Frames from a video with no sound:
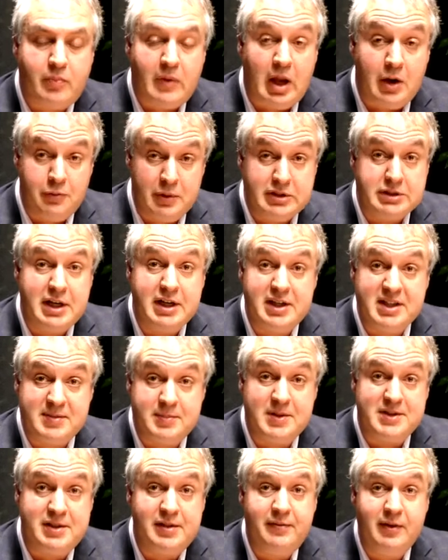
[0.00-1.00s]
related
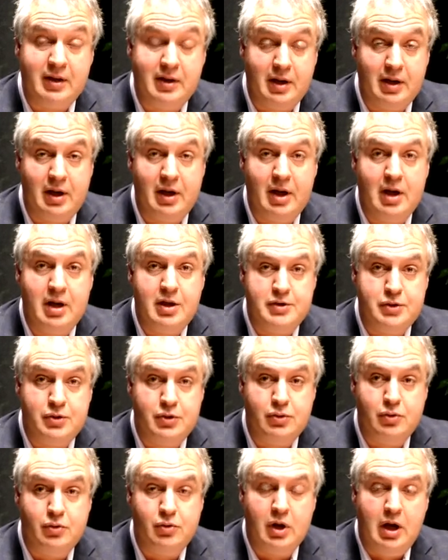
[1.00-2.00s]
specifically
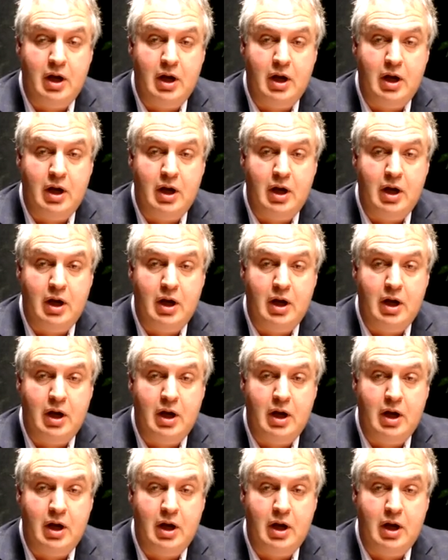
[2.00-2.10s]
to